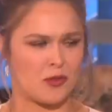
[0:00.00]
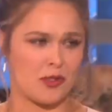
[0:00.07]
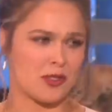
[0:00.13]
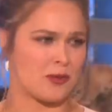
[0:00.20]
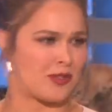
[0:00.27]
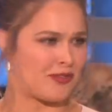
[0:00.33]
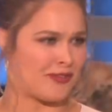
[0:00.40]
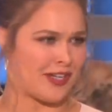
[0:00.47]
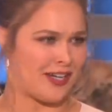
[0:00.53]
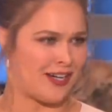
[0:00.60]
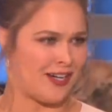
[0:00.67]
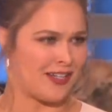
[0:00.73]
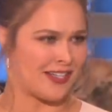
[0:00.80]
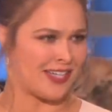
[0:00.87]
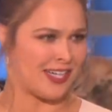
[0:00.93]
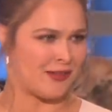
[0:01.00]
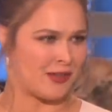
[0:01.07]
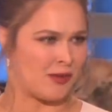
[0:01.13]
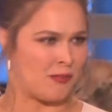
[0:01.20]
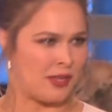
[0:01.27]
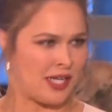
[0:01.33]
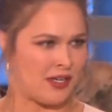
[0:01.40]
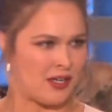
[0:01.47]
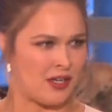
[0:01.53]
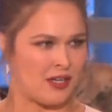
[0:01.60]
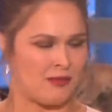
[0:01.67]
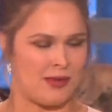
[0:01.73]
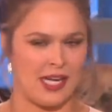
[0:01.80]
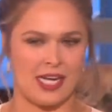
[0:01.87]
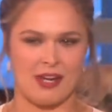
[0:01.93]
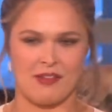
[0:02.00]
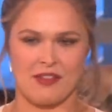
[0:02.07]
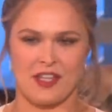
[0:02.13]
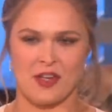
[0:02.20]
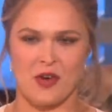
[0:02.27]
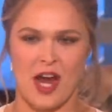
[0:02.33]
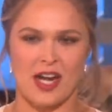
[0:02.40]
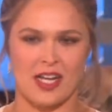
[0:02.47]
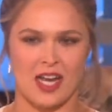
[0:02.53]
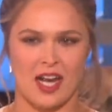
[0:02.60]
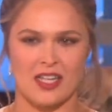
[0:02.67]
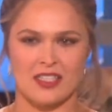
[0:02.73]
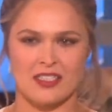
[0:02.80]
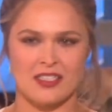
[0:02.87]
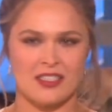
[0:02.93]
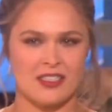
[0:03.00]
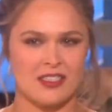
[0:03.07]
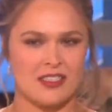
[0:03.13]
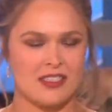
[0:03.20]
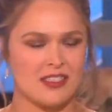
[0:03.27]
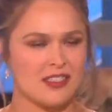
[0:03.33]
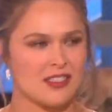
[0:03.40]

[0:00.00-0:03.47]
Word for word: course, I want to fight Holly. I right. want to beat her so, and make everything yes, right again. of course. So